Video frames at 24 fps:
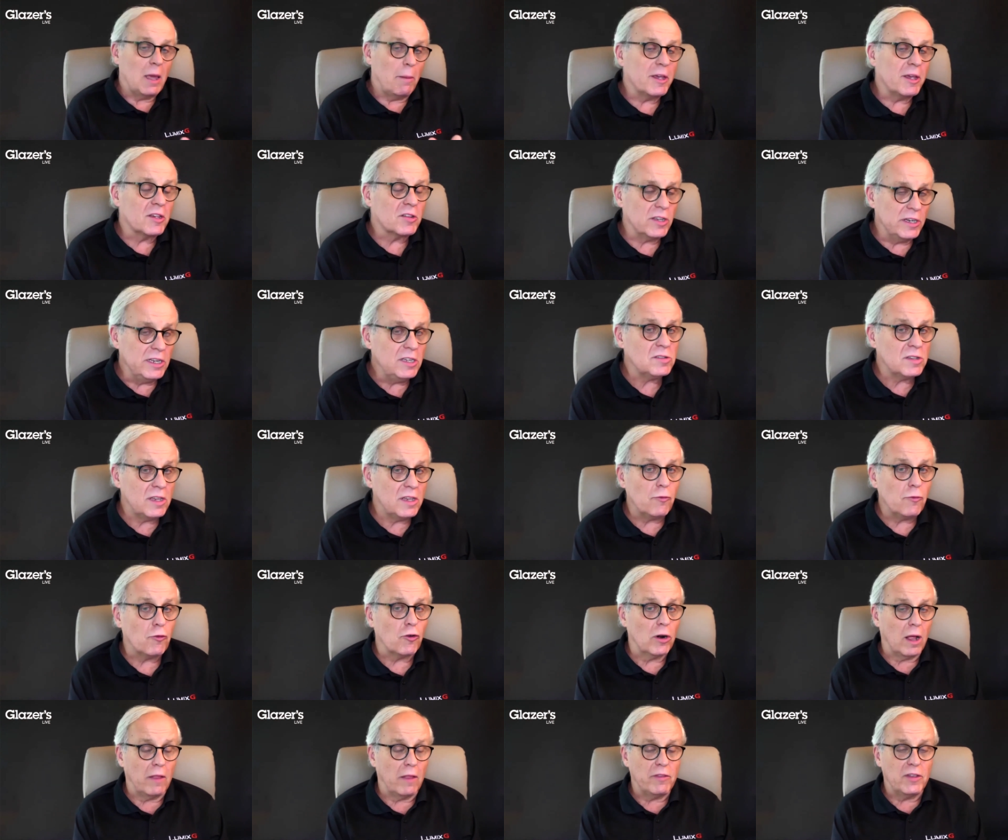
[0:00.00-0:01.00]
that because it is
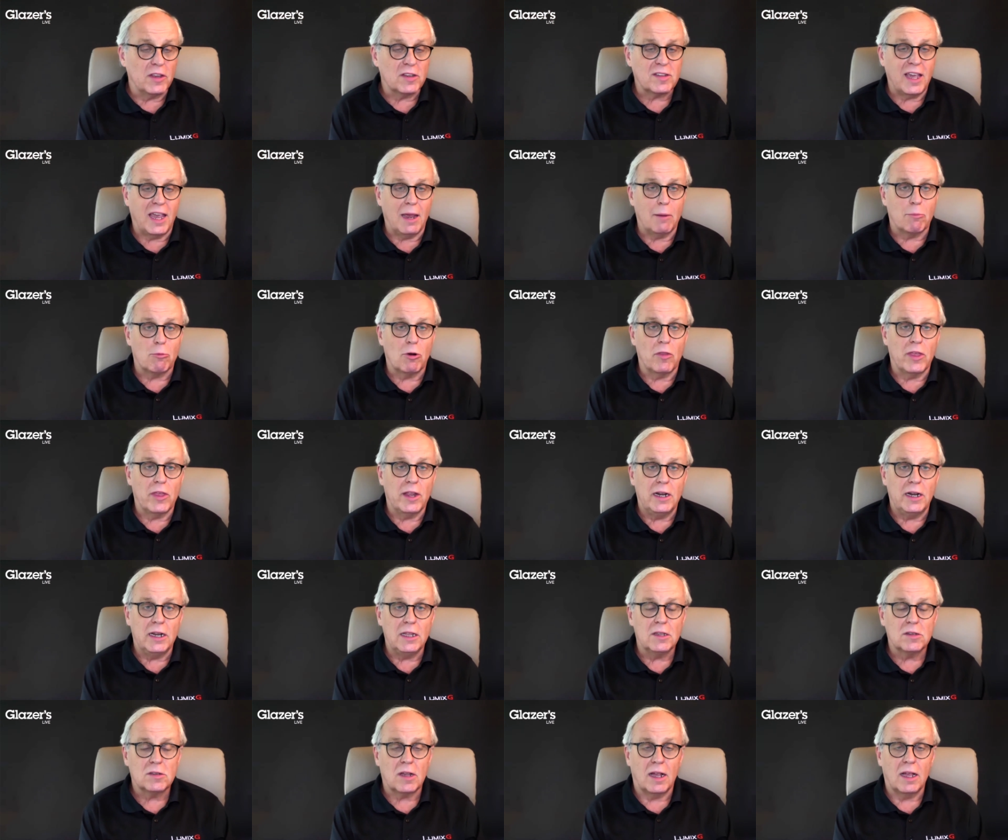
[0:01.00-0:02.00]
different on this camera than
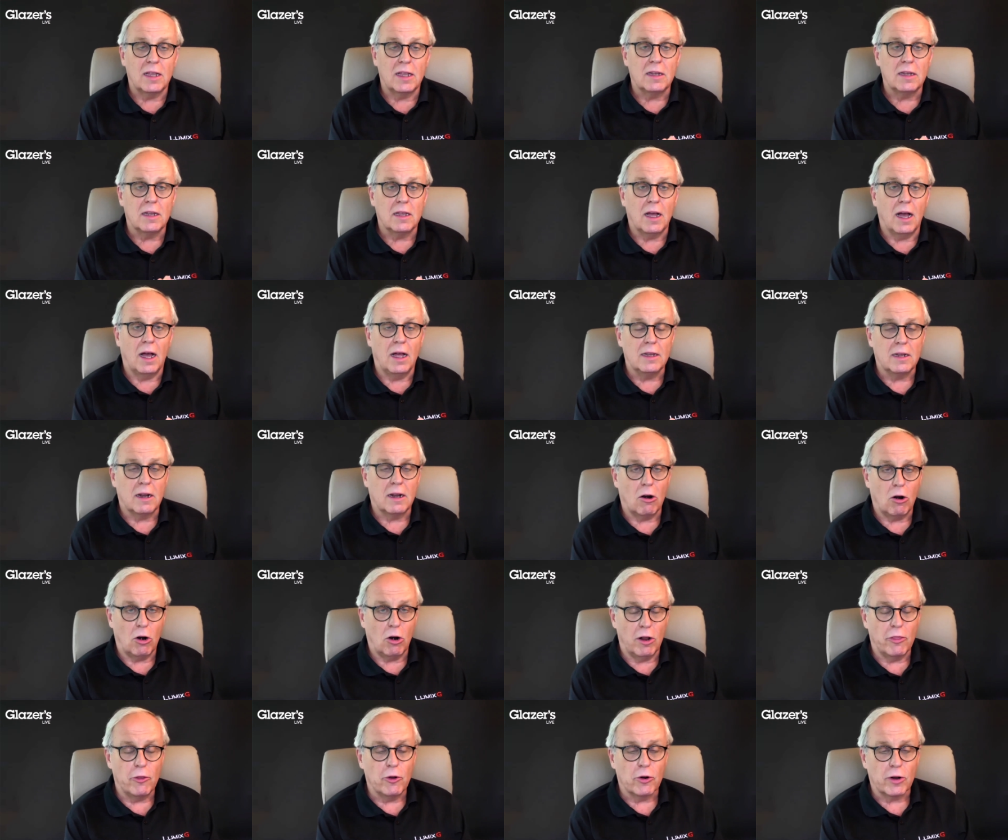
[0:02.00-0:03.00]
it is on
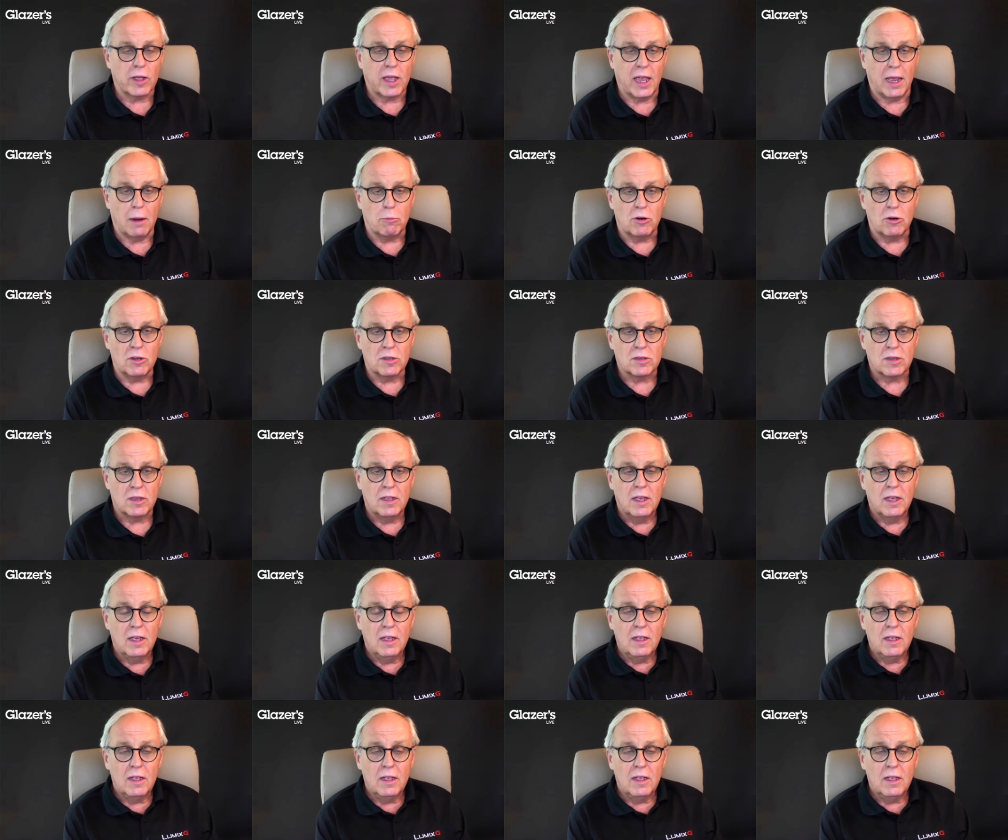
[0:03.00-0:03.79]
our other cameras.